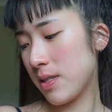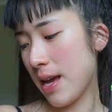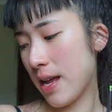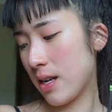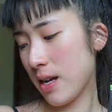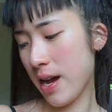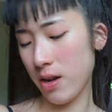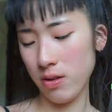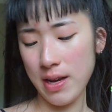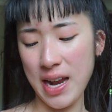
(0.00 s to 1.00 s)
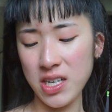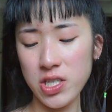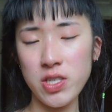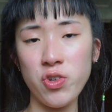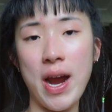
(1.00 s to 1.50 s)
and I kind of
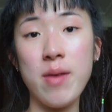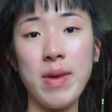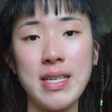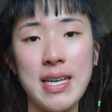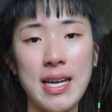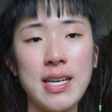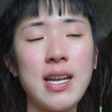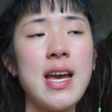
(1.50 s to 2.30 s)
just try and maintain it.